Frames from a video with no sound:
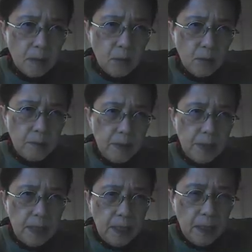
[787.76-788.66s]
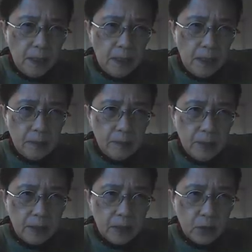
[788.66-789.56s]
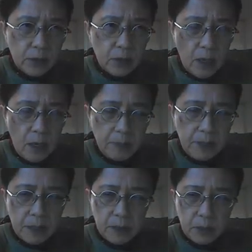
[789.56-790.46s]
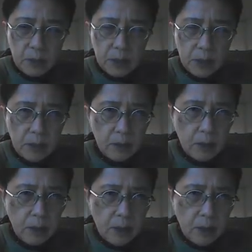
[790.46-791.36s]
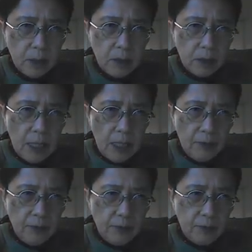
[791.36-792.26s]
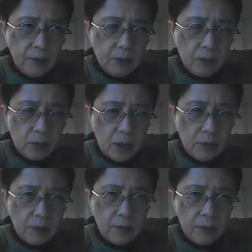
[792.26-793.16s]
It would be, let's just copy this one here, F12,